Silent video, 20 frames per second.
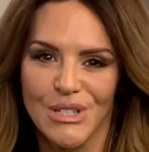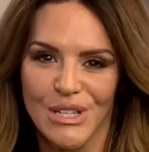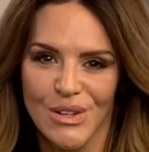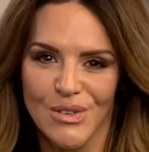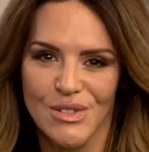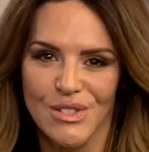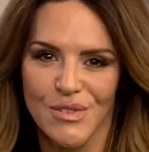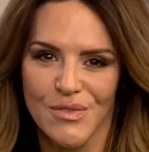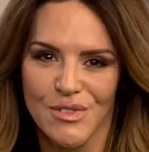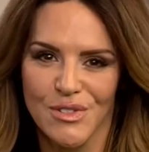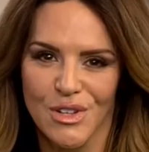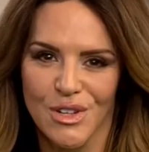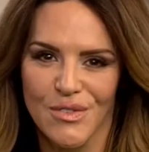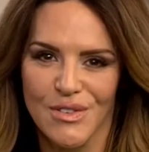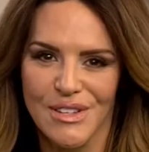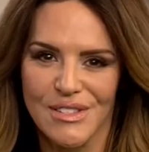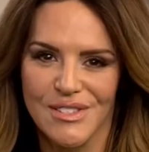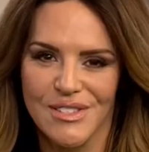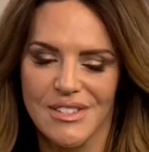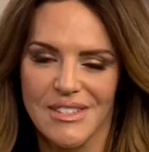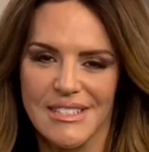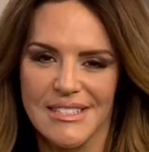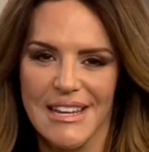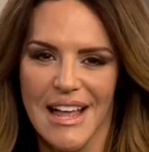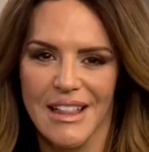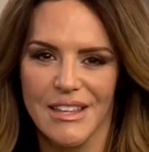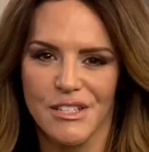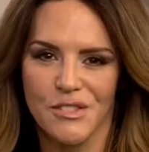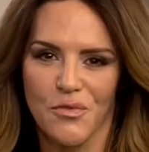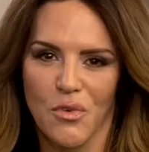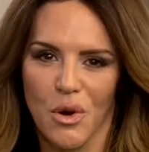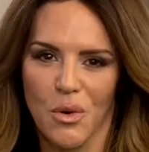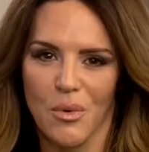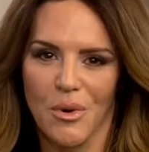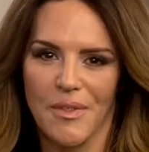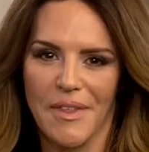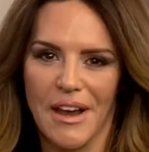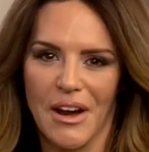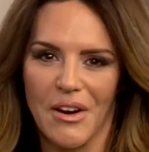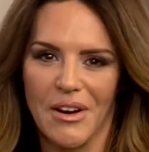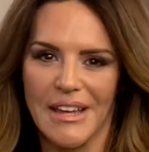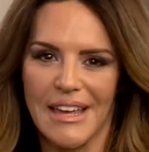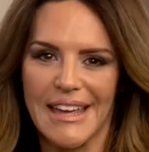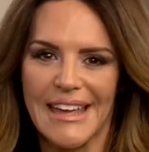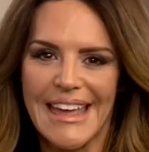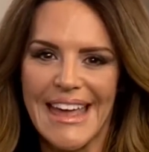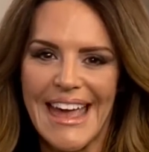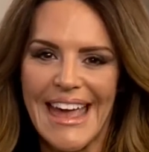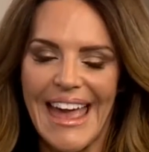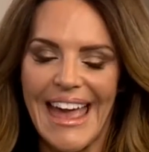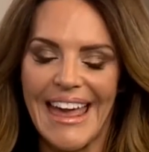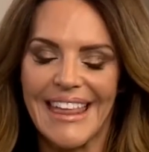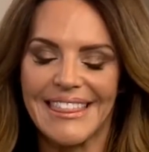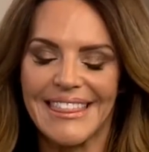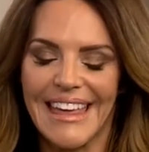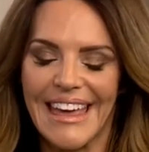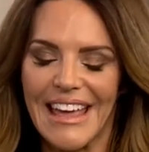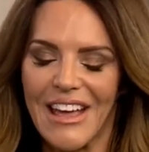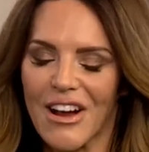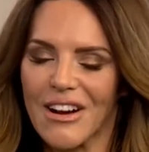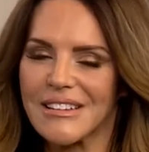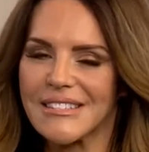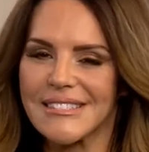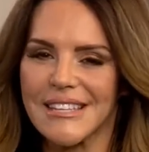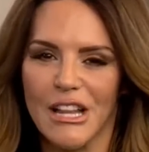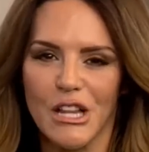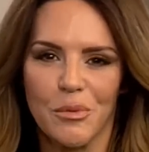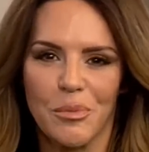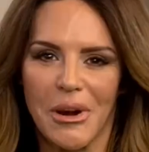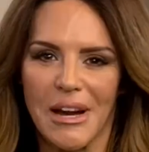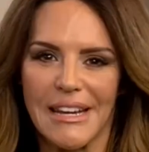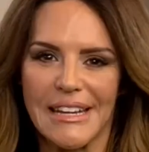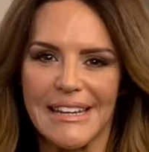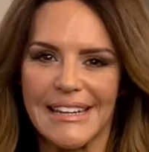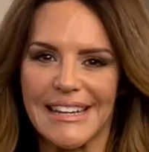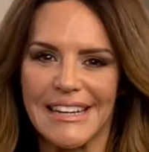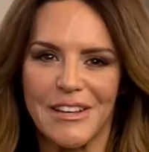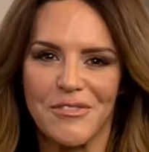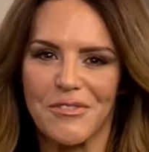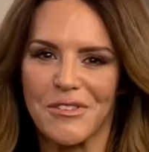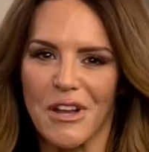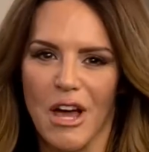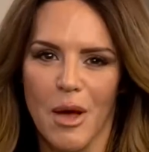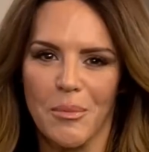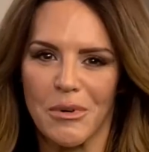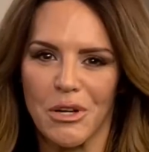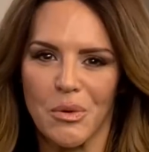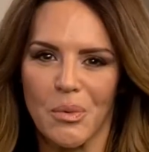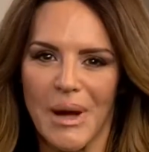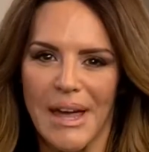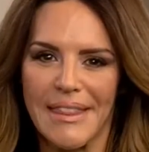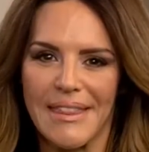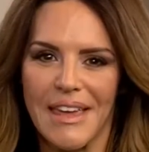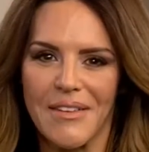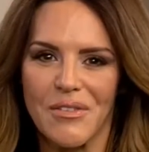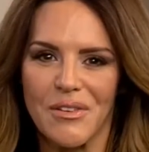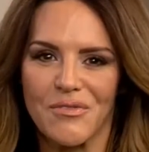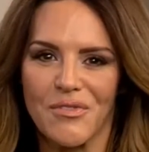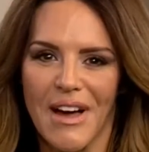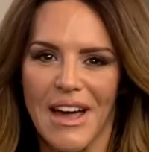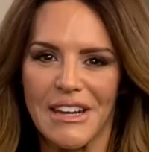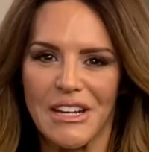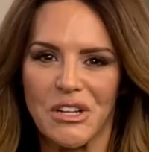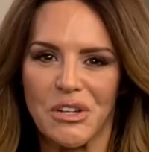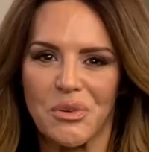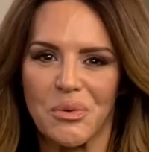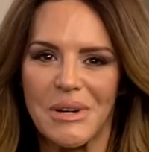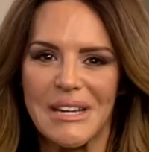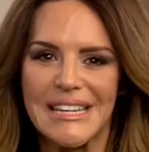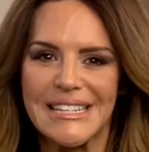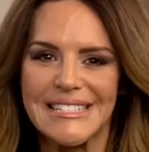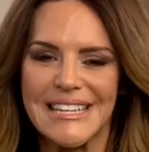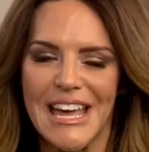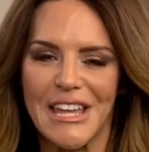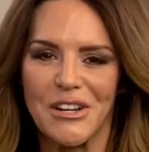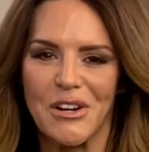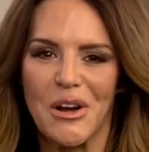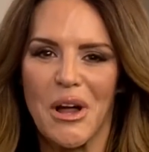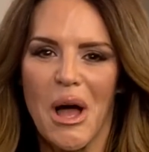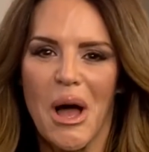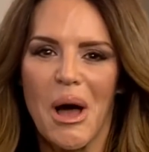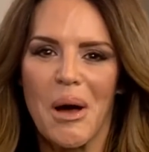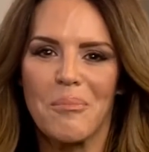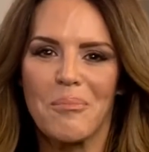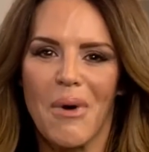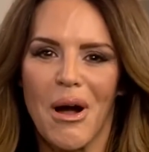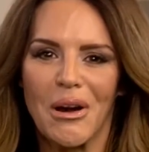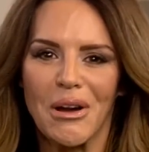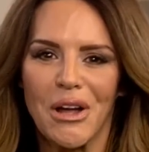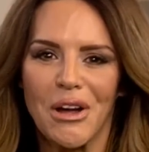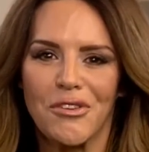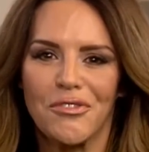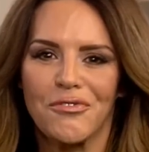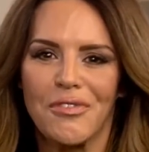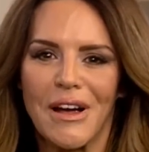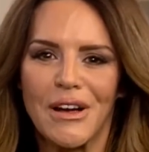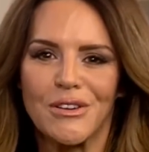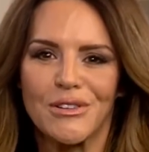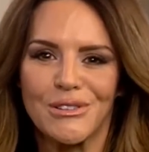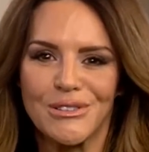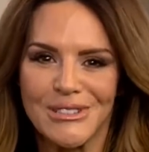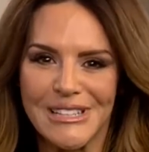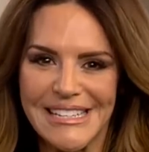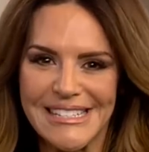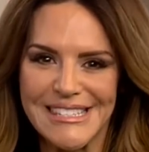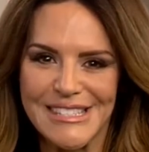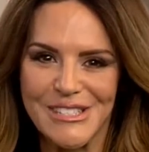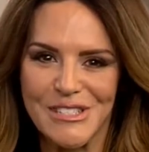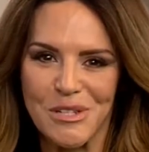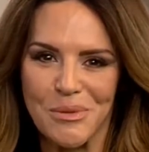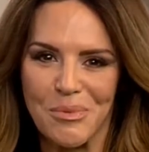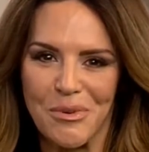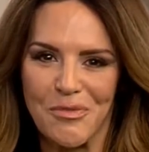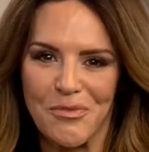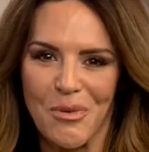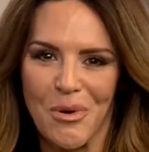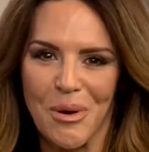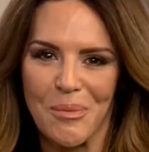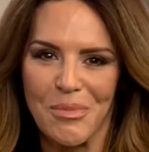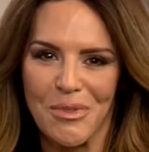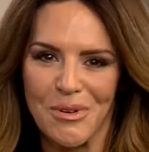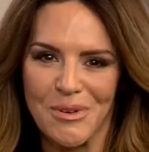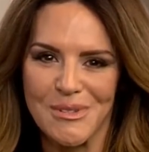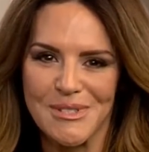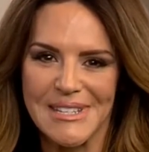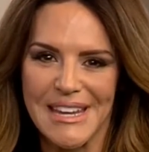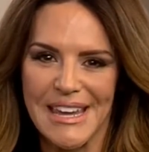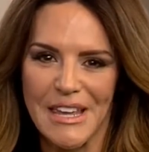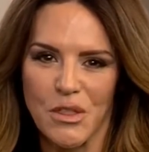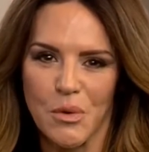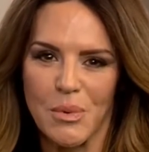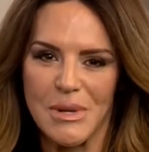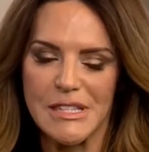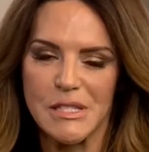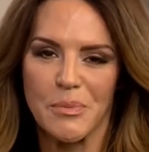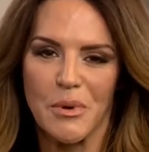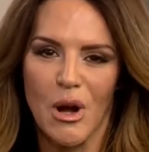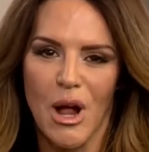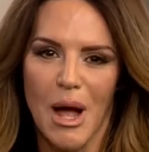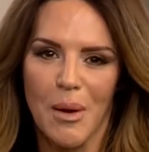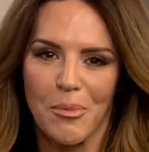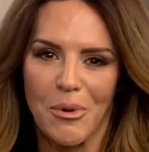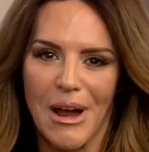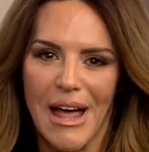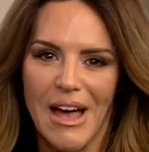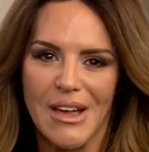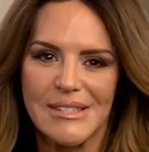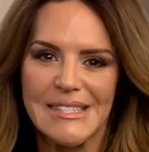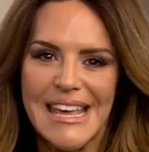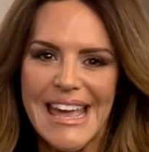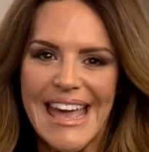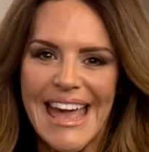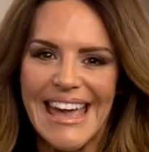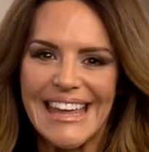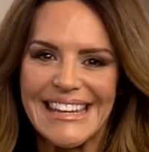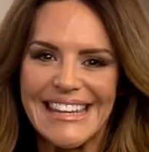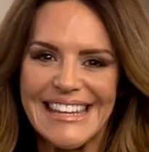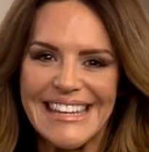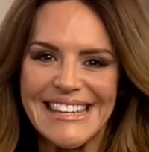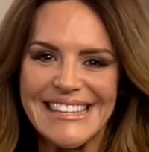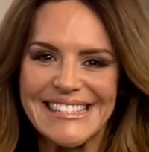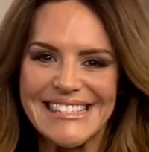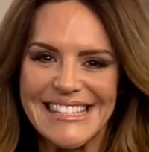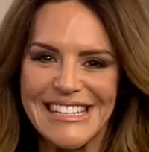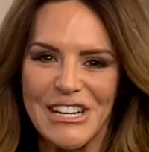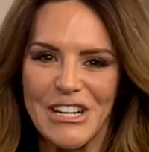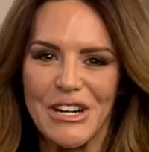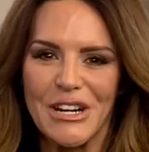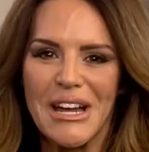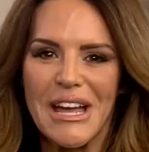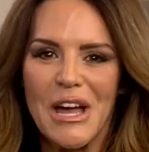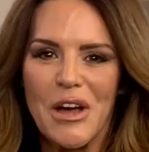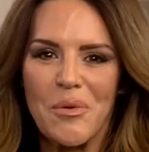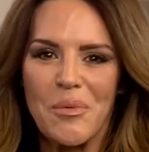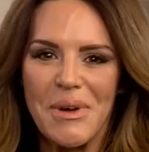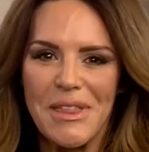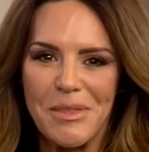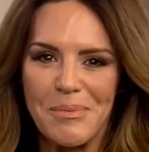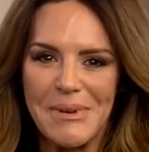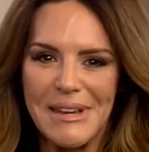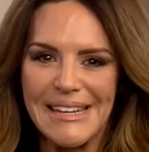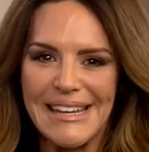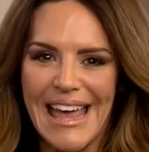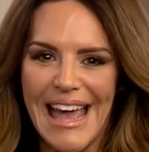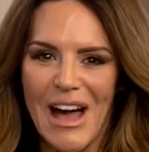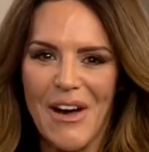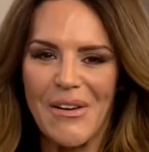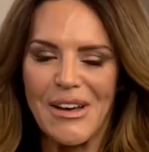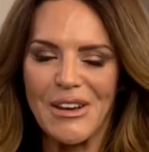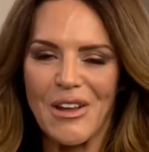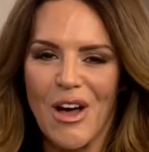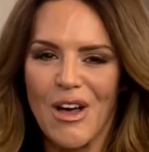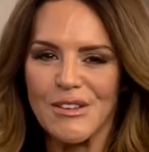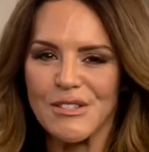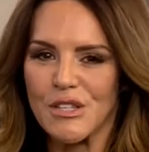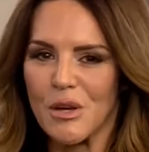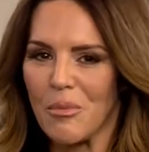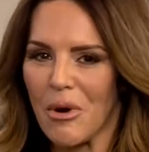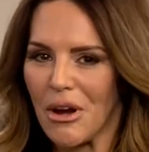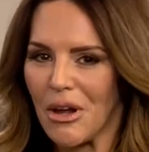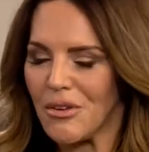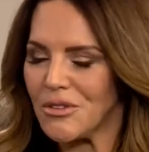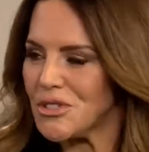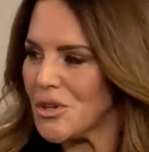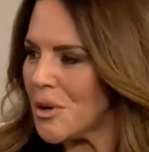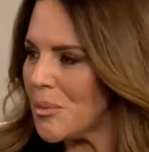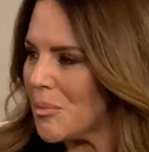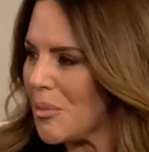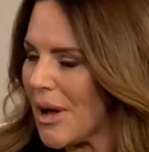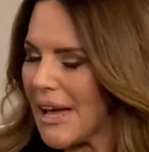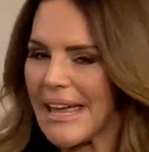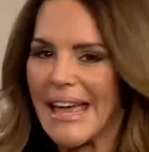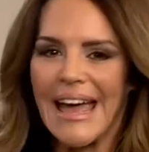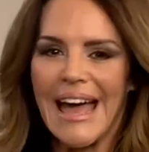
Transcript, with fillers: years of service to the Dallas Fort Worth area, and they are celebrating in a phenomenal way. They've invited Greek tenor Mario Frangoulis to perform Thursday at the Winspear Opera House, and he is here with me now, and also Mario, joined by